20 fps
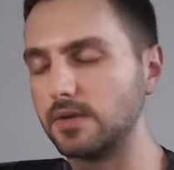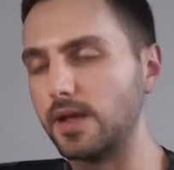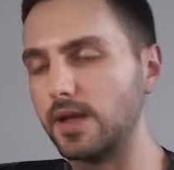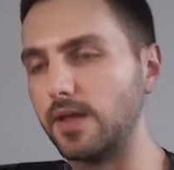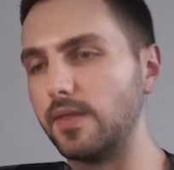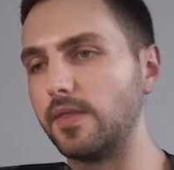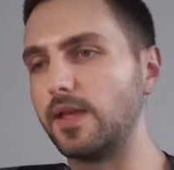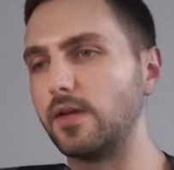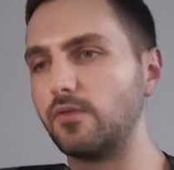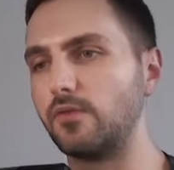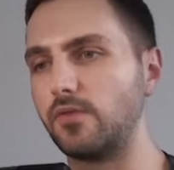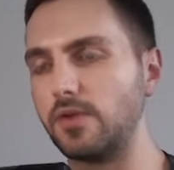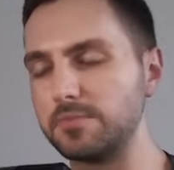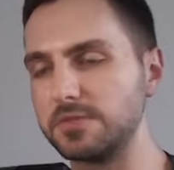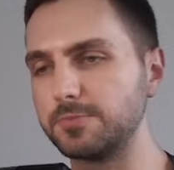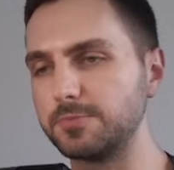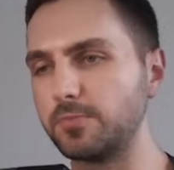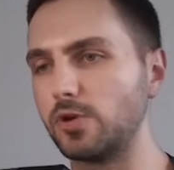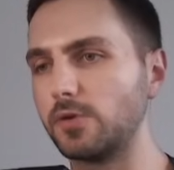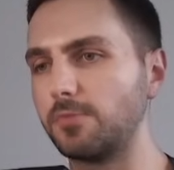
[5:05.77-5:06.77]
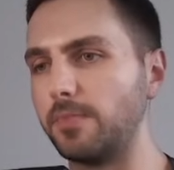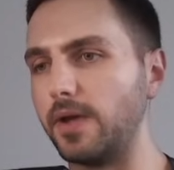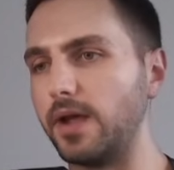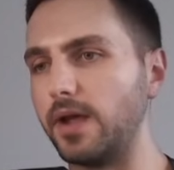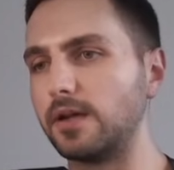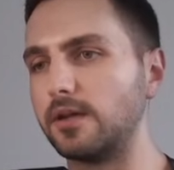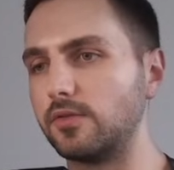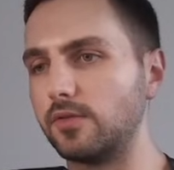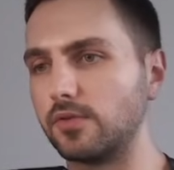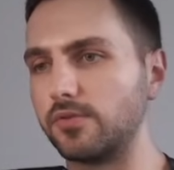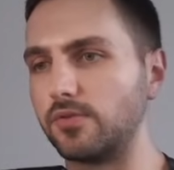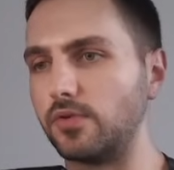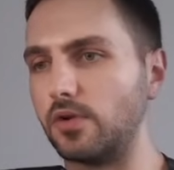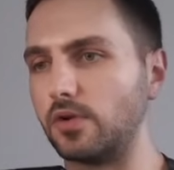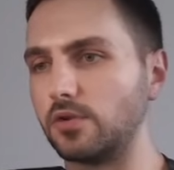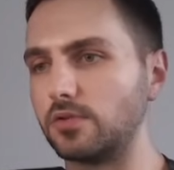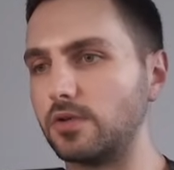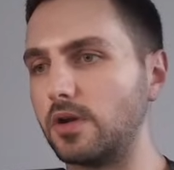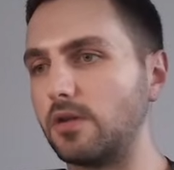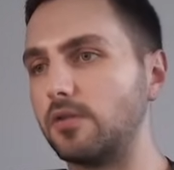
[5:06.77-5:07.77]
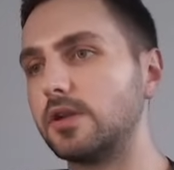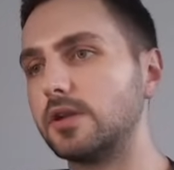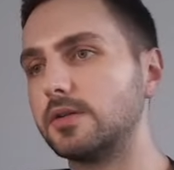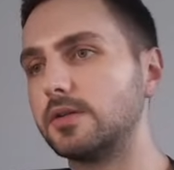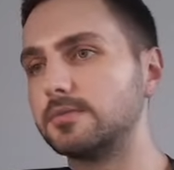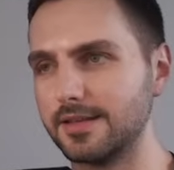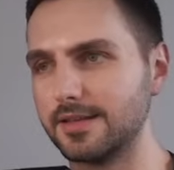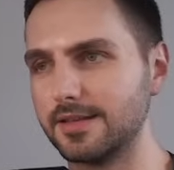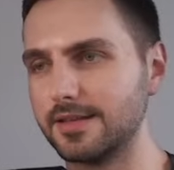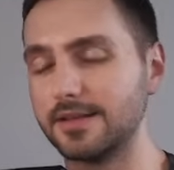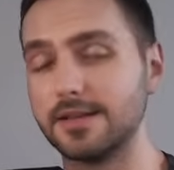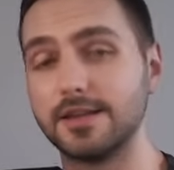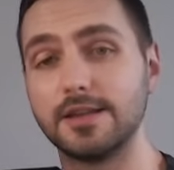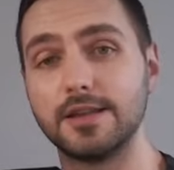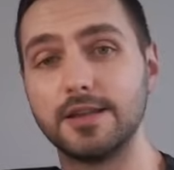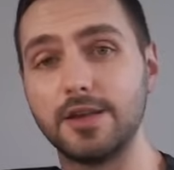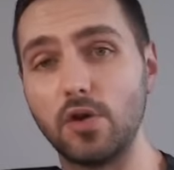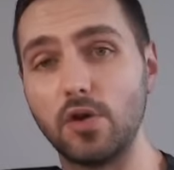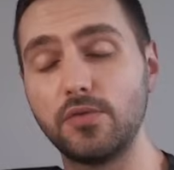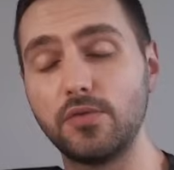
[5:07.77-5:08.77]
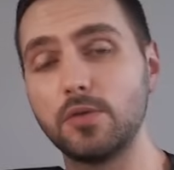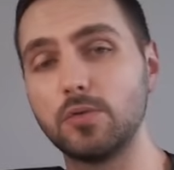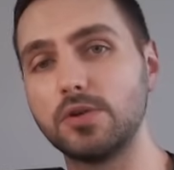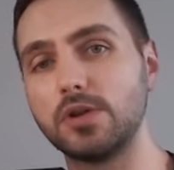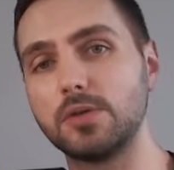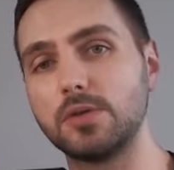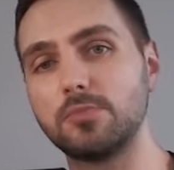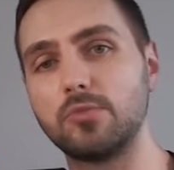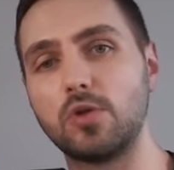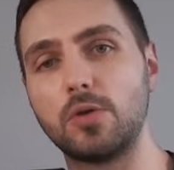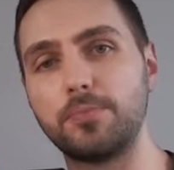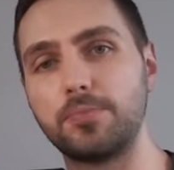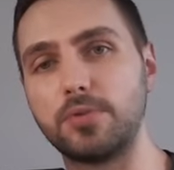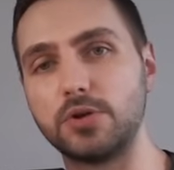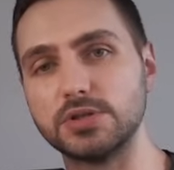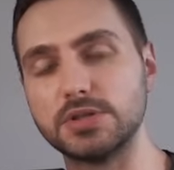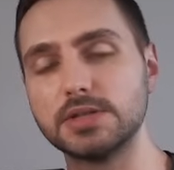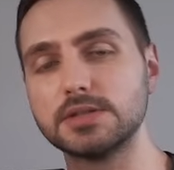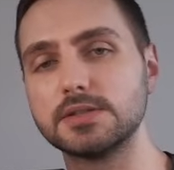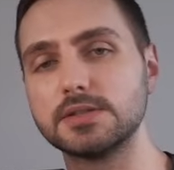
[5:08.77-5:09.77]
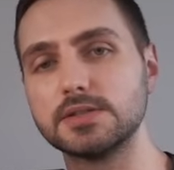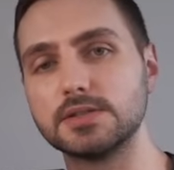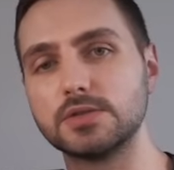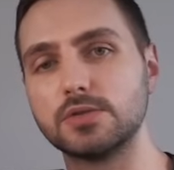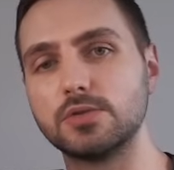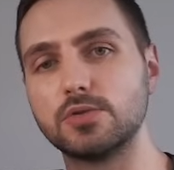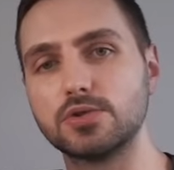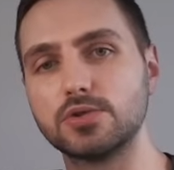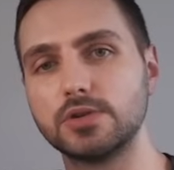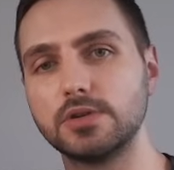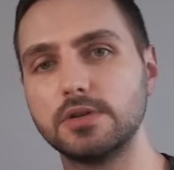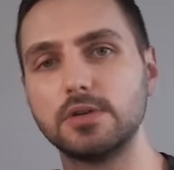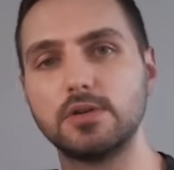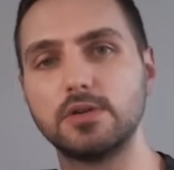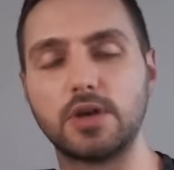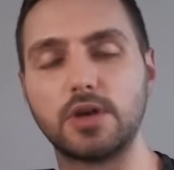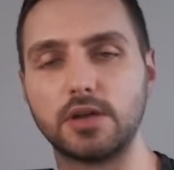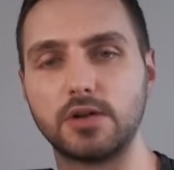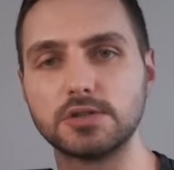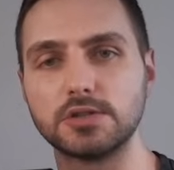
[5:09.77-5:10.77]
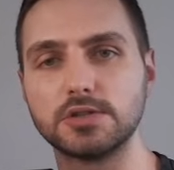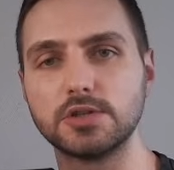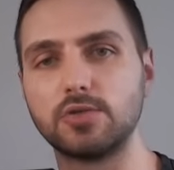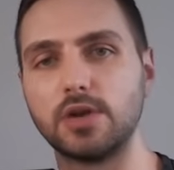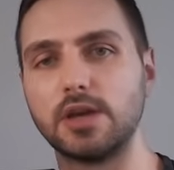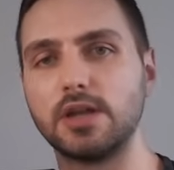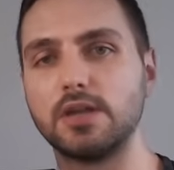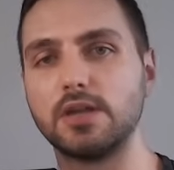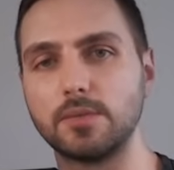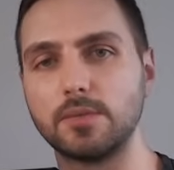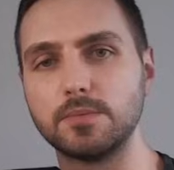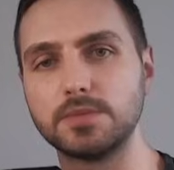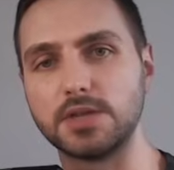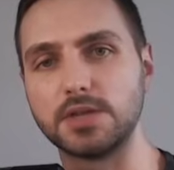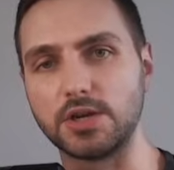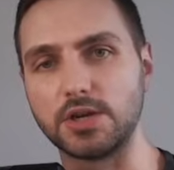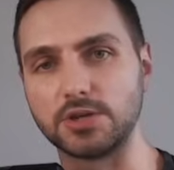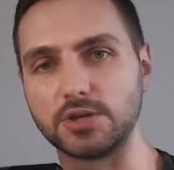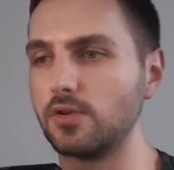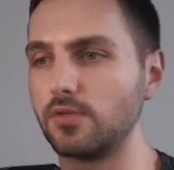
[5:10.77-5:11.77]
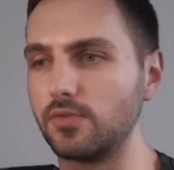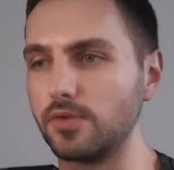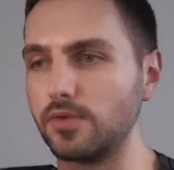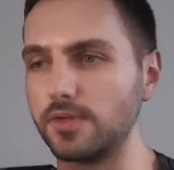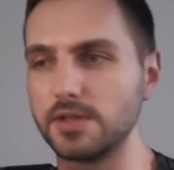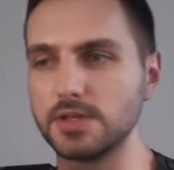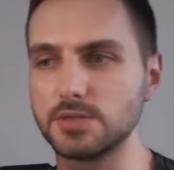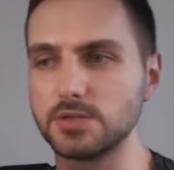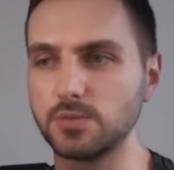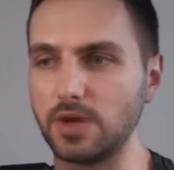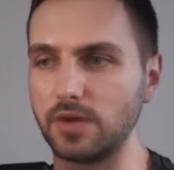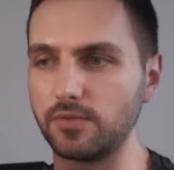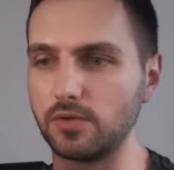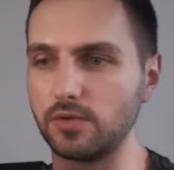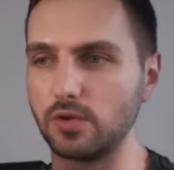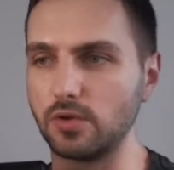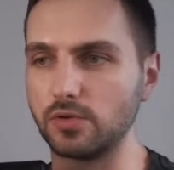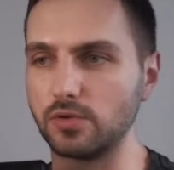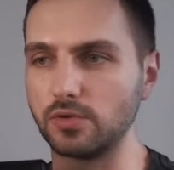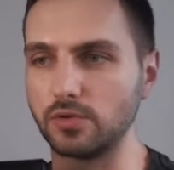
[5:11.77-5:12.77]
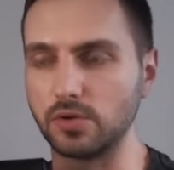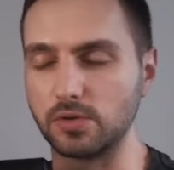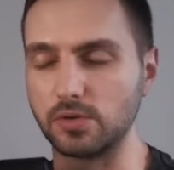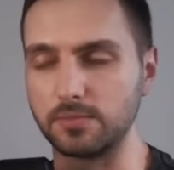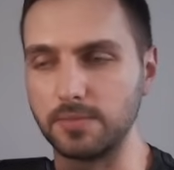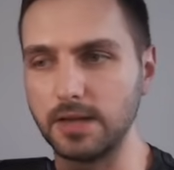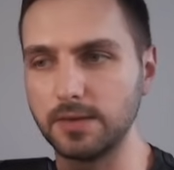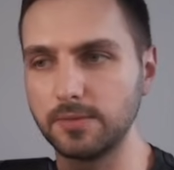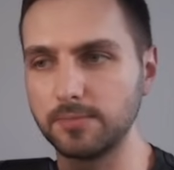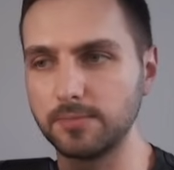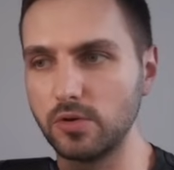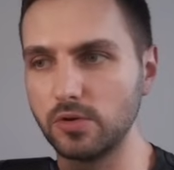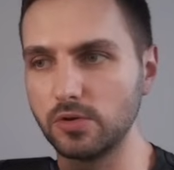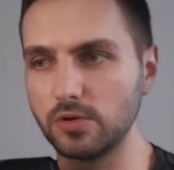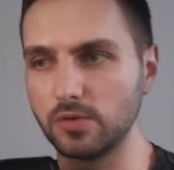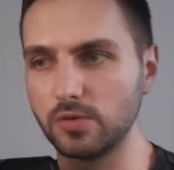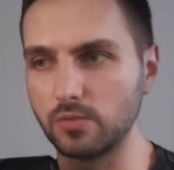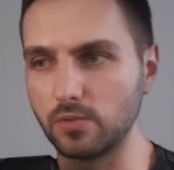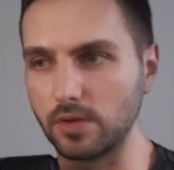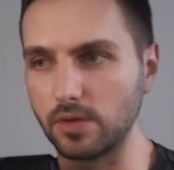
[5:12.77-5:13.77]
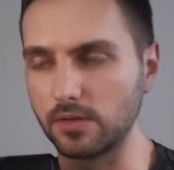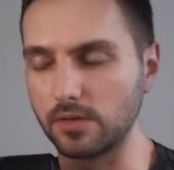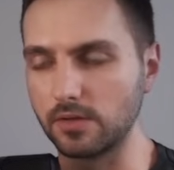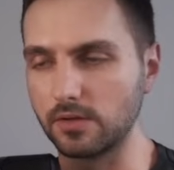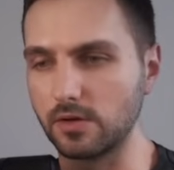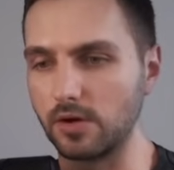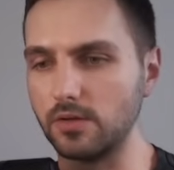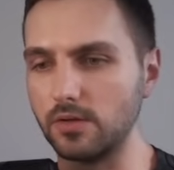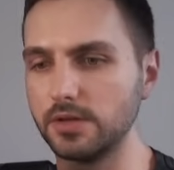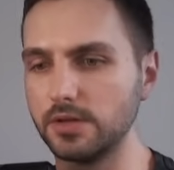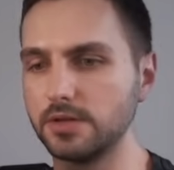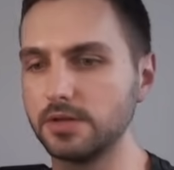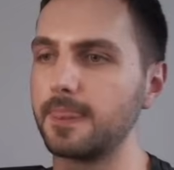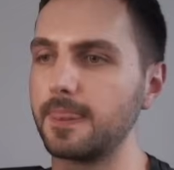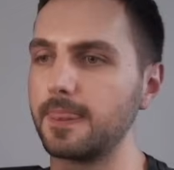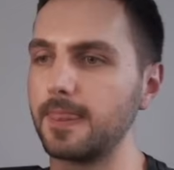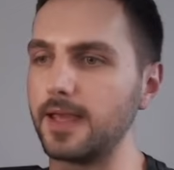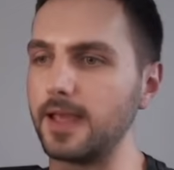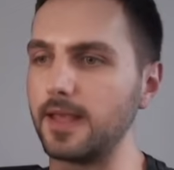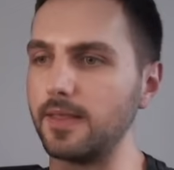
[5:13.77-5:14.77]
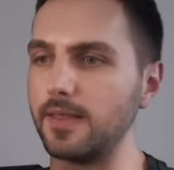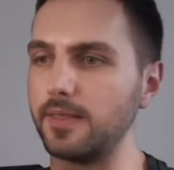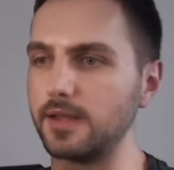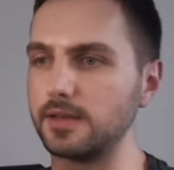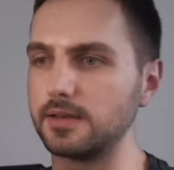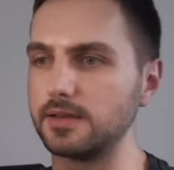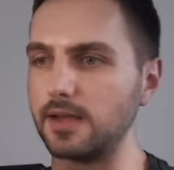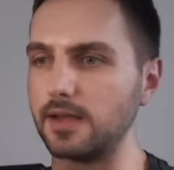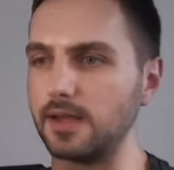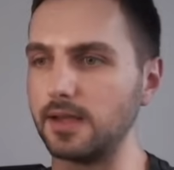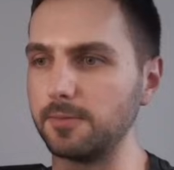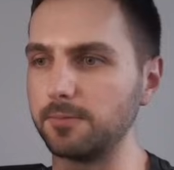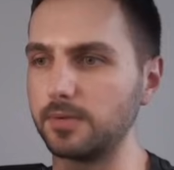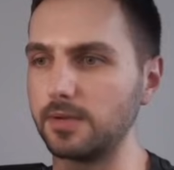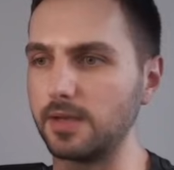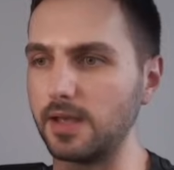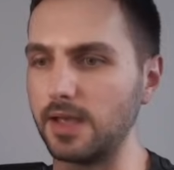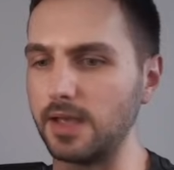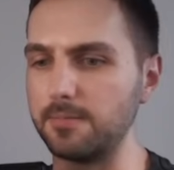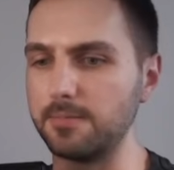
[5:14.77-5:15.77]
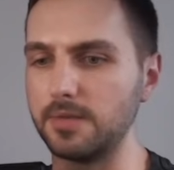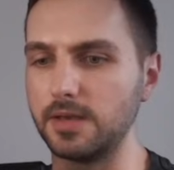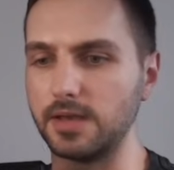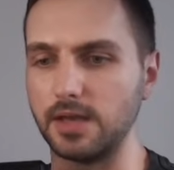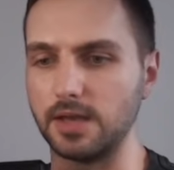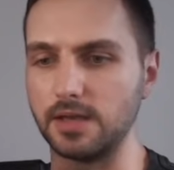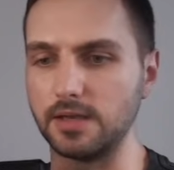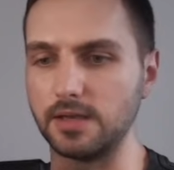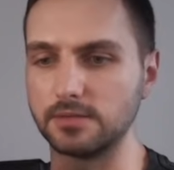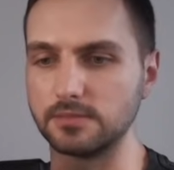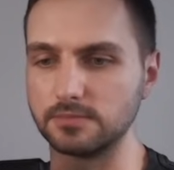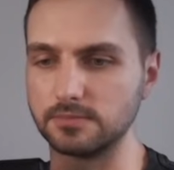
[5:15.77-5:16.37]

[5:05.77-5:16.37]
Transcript: and then Vim is pulled back into the foreground. Now, if you want a more persistent solution, you can also create a Vim session. For this, we have to go into command mode with colon and then type mk